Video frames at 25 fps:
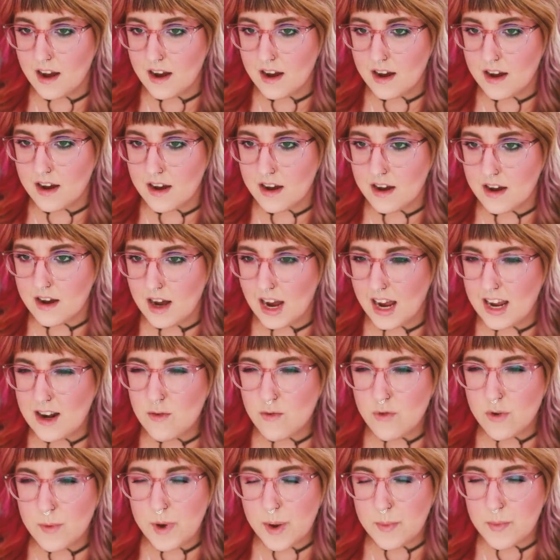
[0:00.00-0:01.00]
uh, I
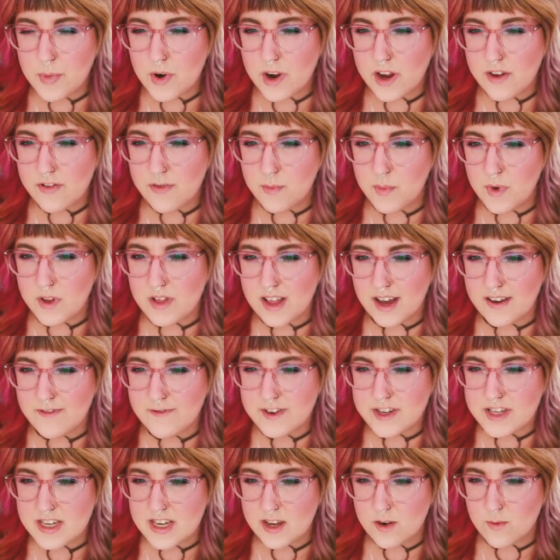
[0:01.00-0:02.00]
don't remember if
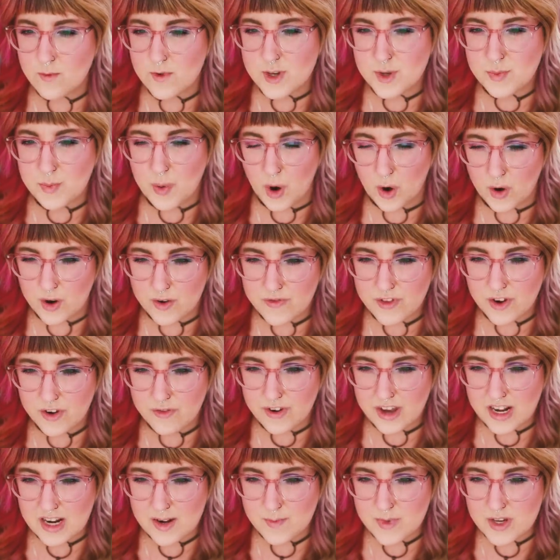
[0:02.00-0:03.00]
Maleficent was part of their
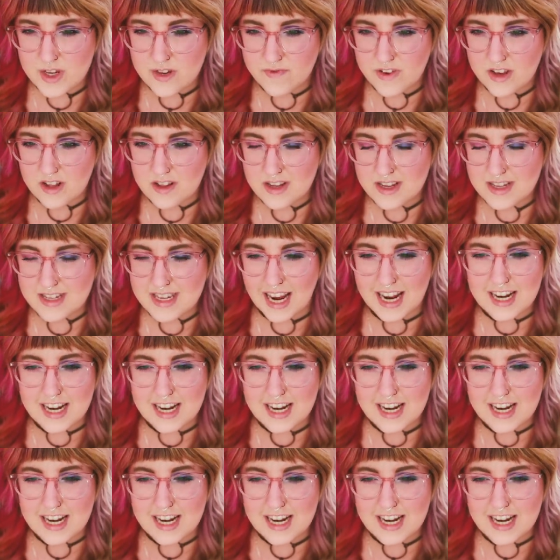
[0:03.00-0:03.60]
Venomous Villains.